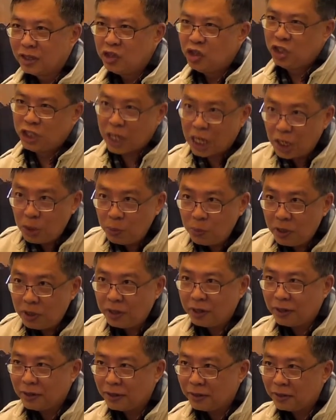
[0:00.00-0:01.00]

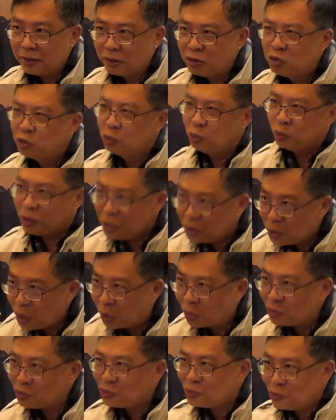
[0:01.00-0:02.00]
genuine, truly
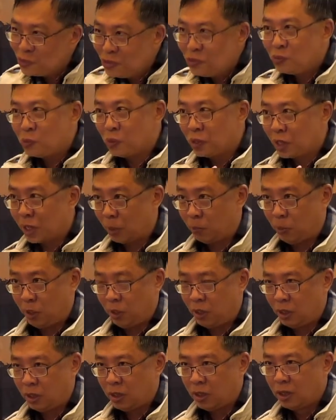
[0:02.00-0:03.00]
called students will come in.